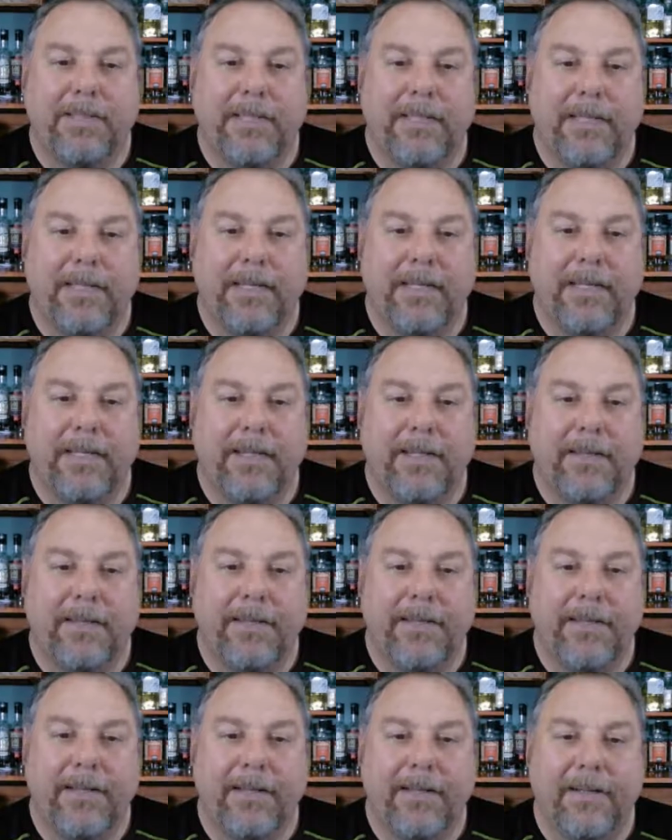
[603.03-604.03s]

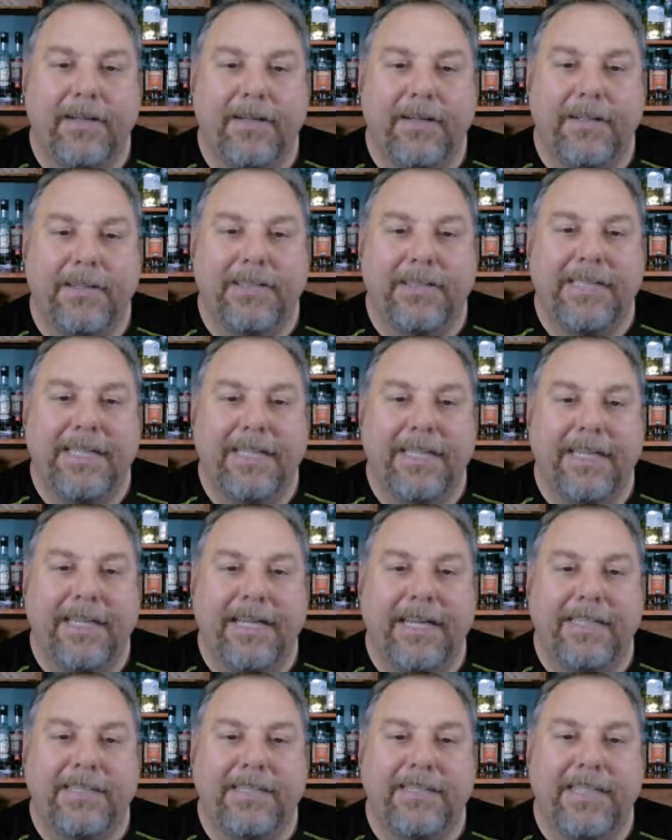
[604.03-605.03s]
the
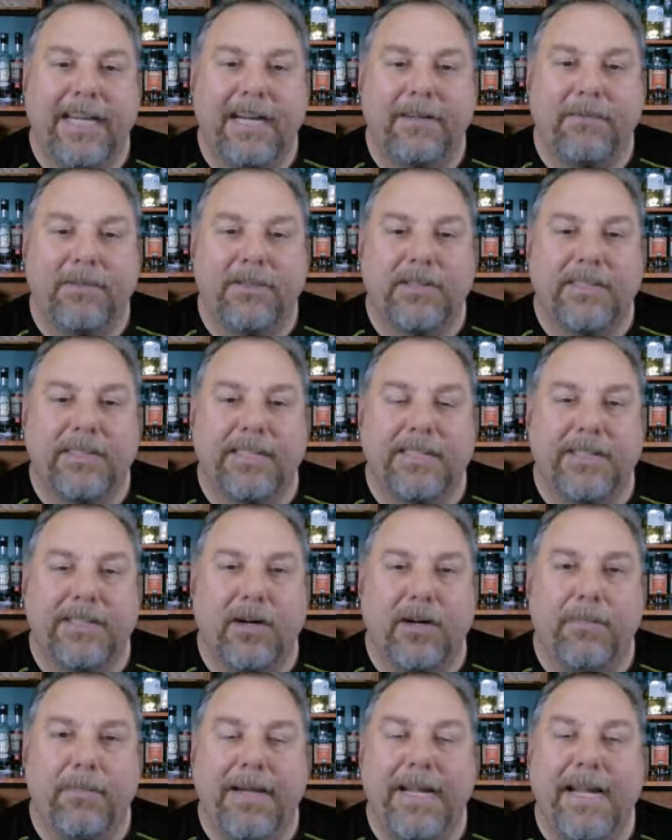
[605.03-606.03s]
stealing in San
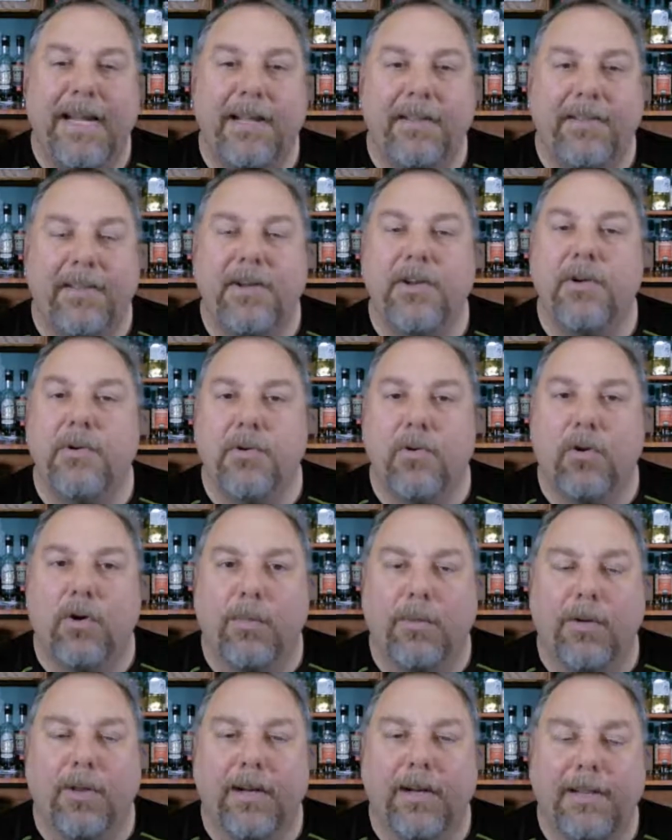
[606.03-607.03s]
Francisco being the new
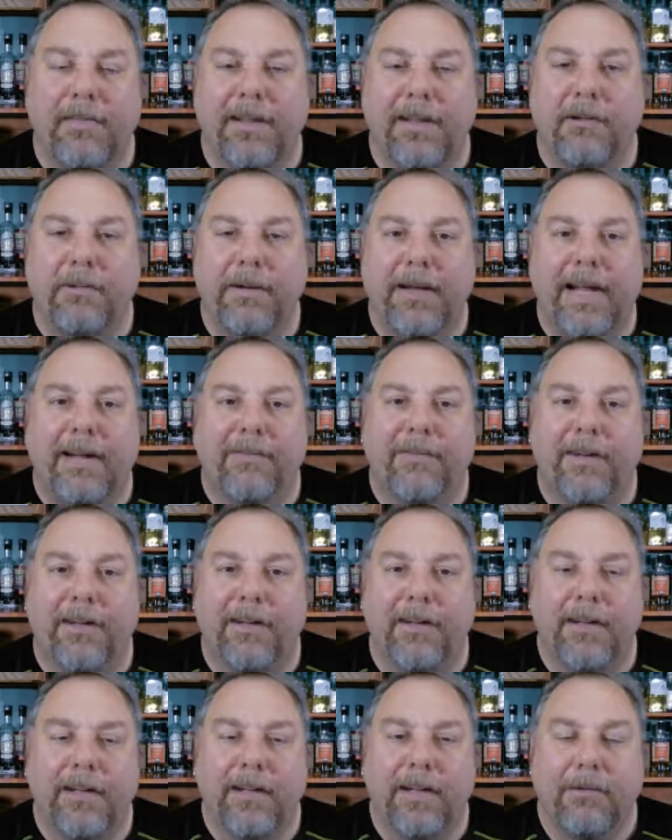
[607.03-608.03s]
normal, and I think we have
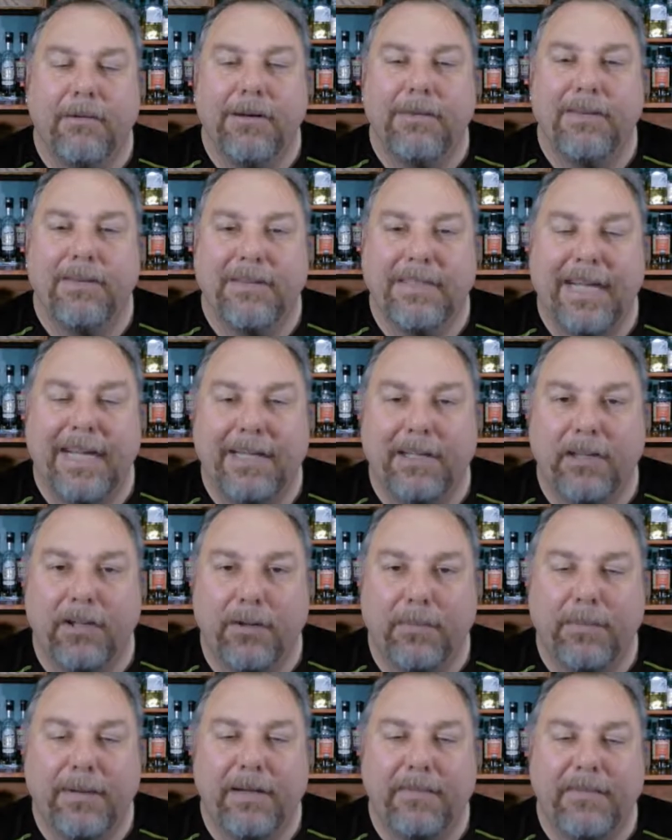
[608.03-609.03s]
a tad
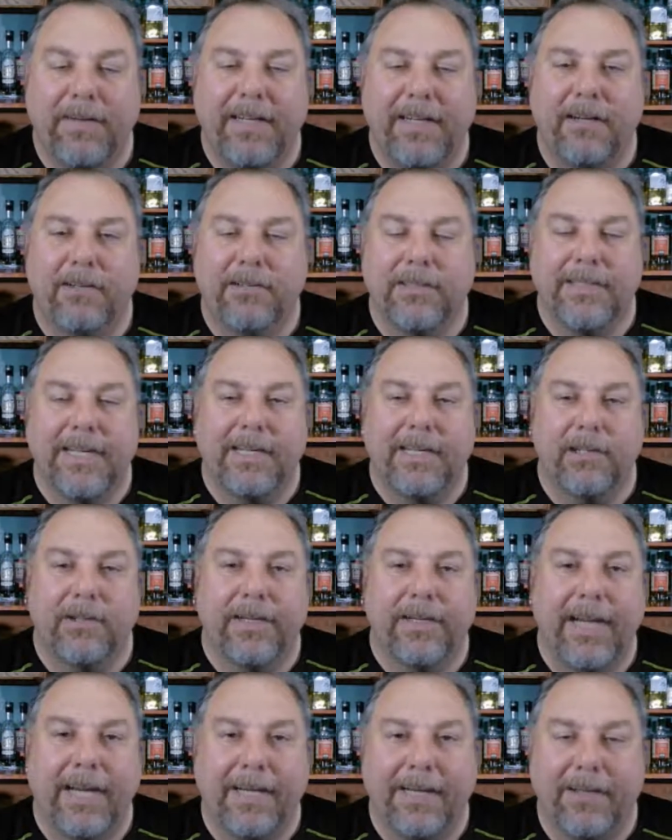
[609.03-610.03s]
little bit of video to take a
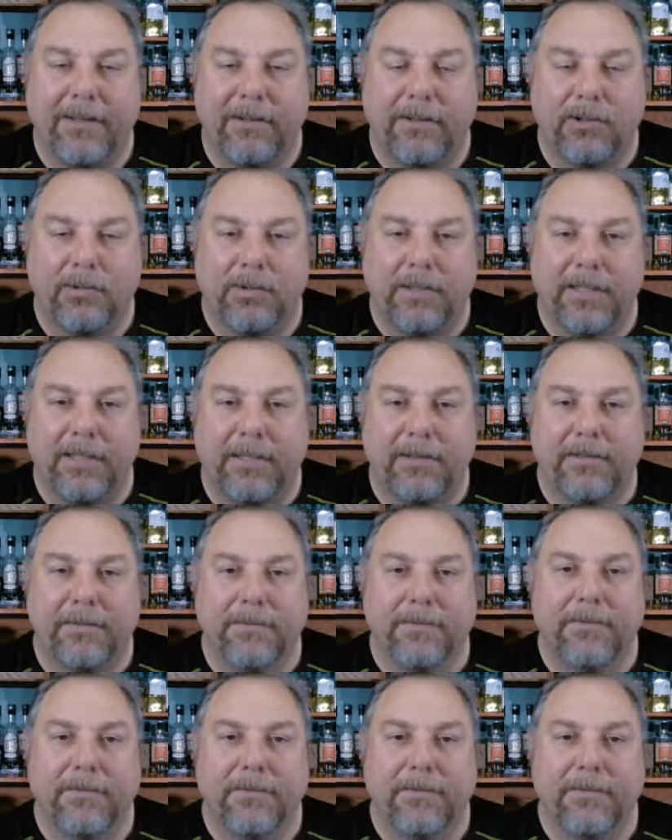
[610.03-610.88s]
look at here as well.